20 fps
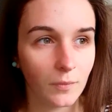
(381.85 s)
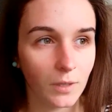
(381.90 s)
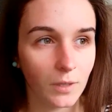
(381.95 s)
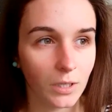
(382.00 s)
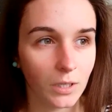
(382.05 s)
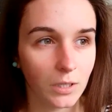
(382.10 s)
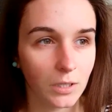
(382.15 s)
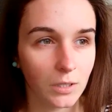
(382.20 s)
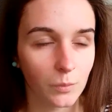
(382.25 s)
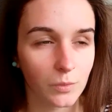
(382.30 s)

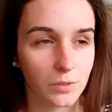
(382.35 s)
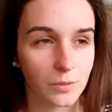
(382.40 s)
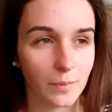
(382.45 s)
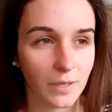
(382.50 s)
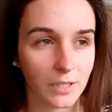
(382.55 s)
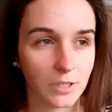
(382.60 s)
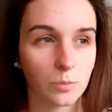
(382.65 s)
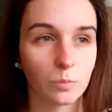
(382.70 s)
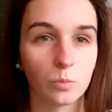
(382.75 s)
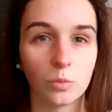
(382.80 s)
was much
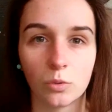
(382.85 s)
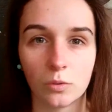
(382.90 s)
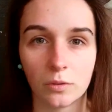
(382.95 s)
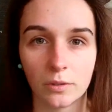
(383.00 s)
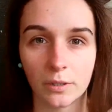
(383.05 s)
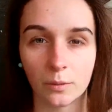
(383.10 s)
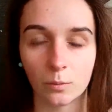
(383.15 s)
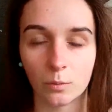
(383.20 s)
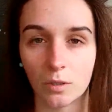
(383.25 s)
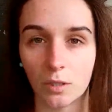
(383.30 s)
more than
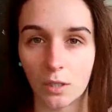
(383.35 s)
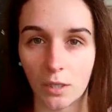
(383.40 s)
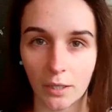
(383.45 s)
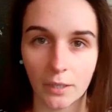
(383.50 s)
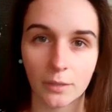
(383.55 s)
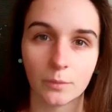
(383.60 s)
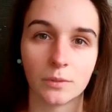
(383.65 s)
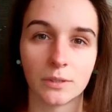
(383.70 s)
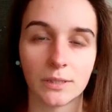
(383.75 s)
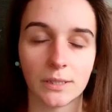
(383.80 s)
what I was
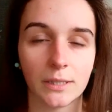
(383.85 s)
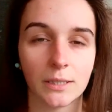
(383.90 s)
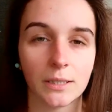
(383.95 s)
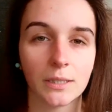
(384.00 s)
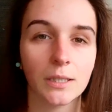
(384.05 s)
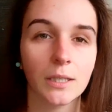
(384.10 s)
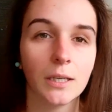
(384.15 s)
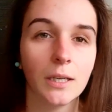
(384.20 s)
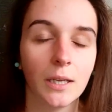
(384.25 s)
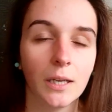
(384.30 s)
eating.
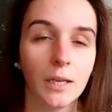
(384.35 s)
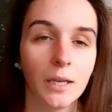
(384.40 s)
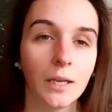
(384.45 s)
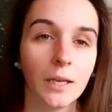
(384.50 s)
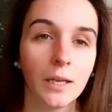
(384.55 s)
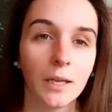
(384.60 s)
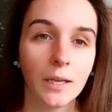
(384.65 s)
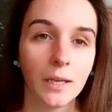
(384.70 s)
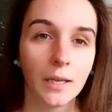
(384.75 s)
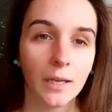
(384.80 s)

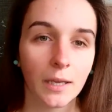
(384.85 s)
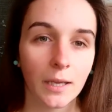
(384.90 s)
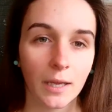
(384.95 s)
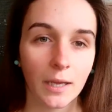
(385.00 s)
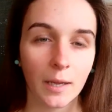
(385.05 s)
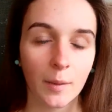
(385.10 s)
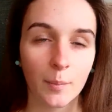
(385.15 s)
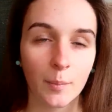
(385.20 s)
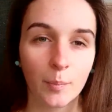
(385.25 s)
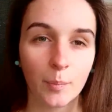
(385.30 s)

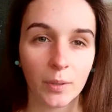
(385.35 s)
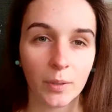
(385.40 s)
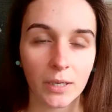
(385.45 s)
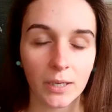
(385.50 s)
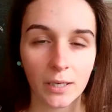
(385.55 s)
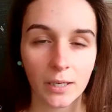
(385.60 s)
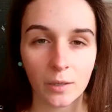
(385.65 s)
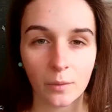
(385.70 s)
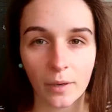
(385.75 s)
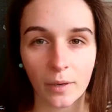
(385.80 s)
But
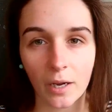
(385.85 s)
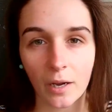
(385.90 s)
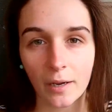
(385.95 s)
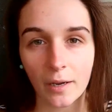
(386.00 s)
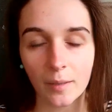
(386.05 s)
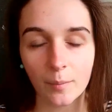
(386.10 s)
anyway, I